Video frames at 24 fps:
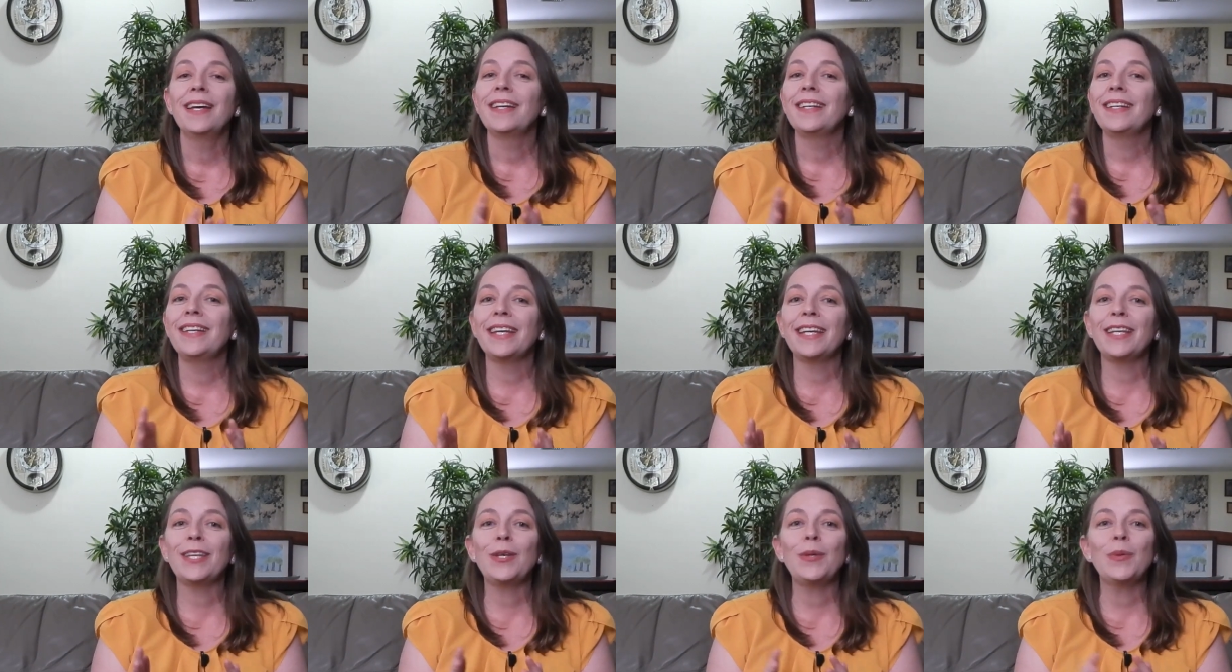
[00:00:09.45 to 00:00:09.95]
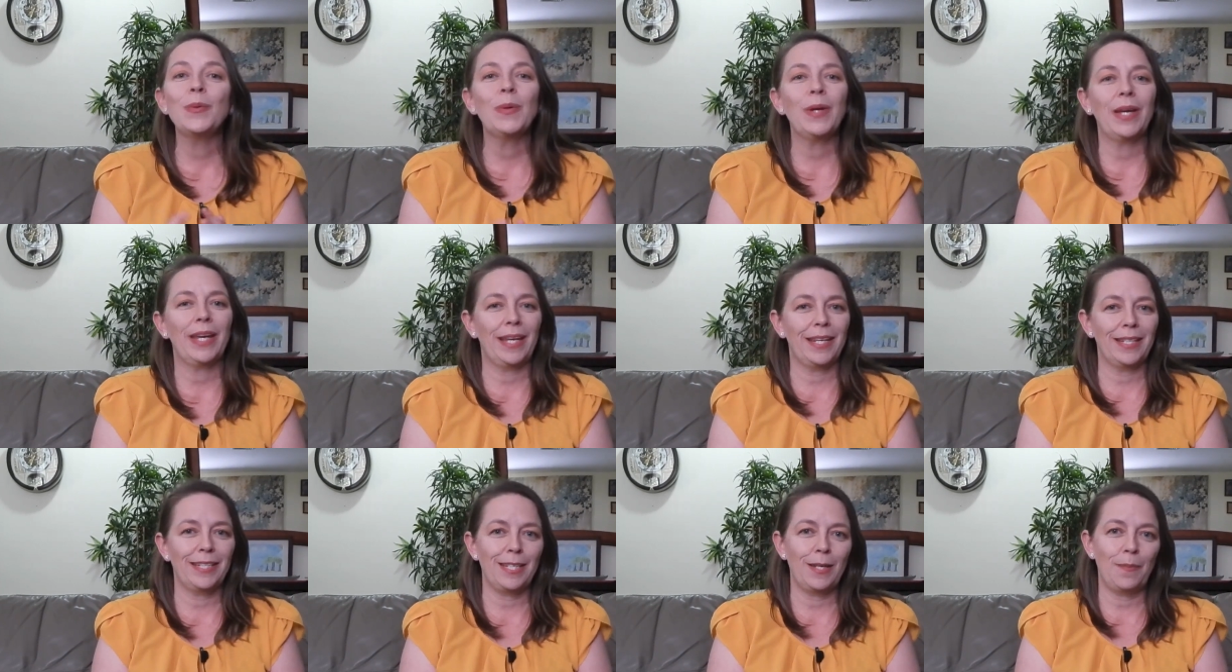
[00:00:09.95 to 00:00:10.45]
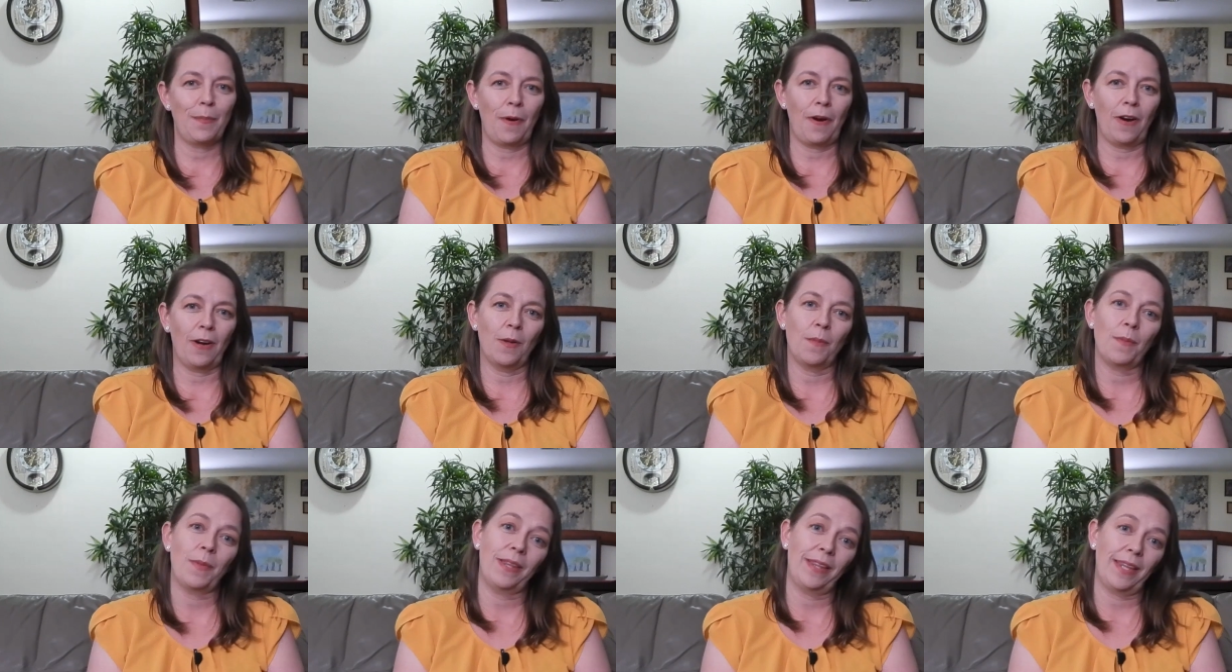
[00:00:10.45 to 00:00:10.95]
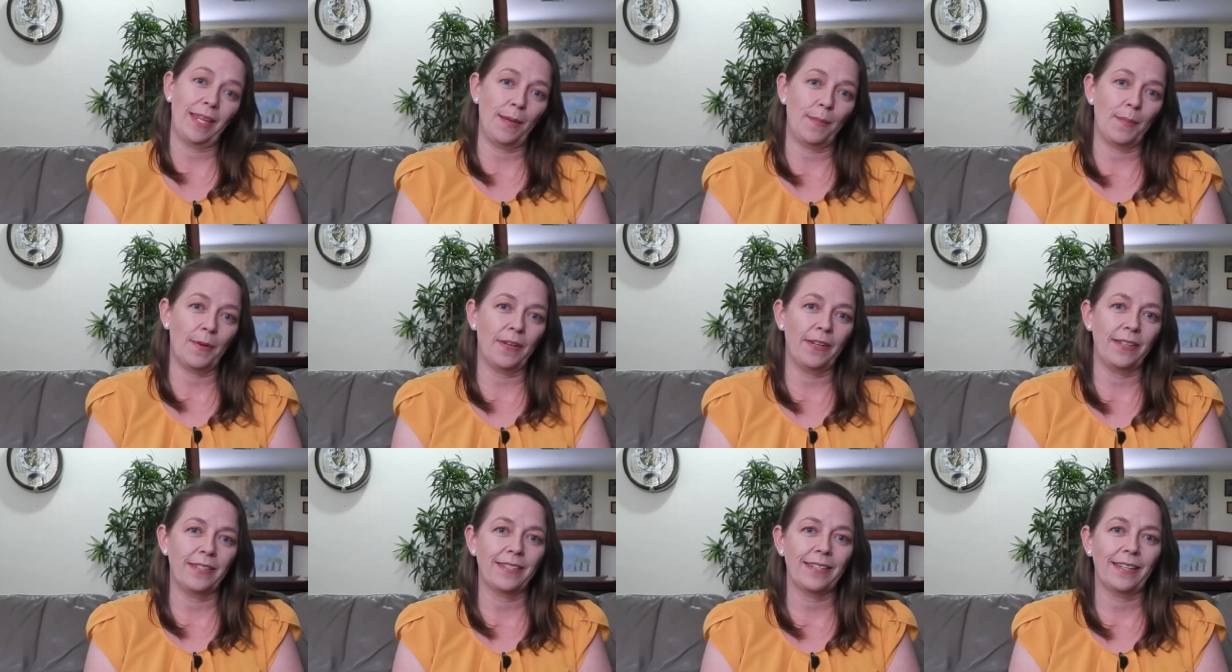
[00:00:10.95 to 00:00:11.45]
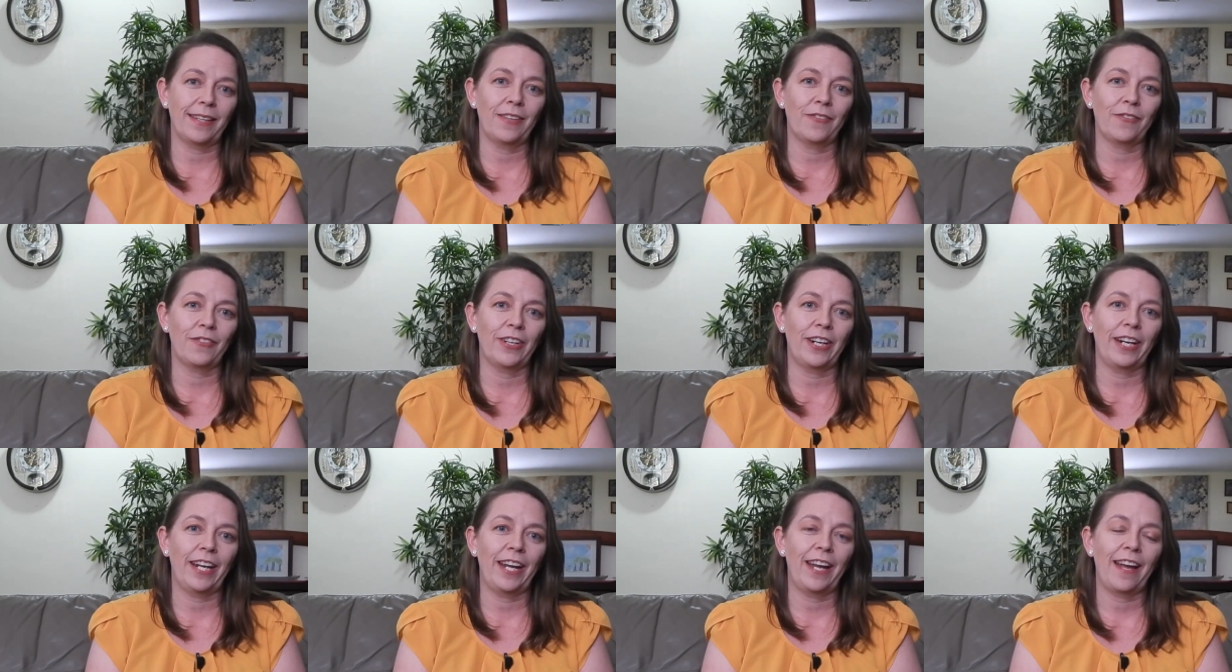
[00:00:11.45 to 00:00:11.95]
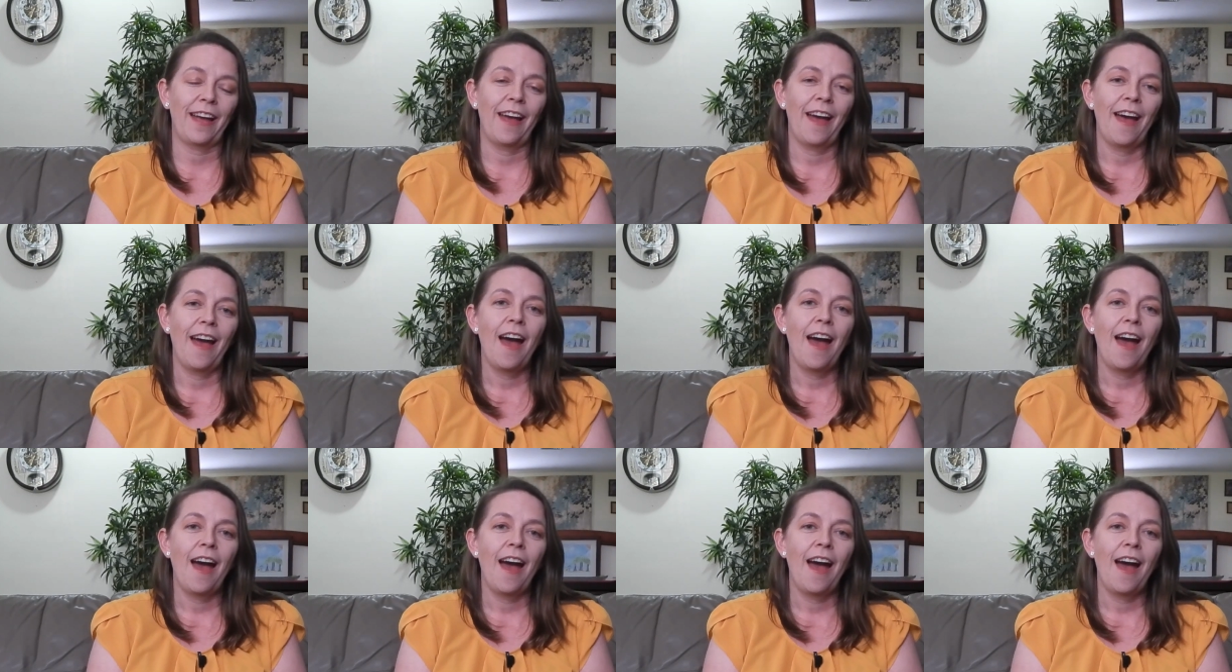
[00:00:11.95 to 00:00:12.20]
NICU, antepartum, and labor and delivery.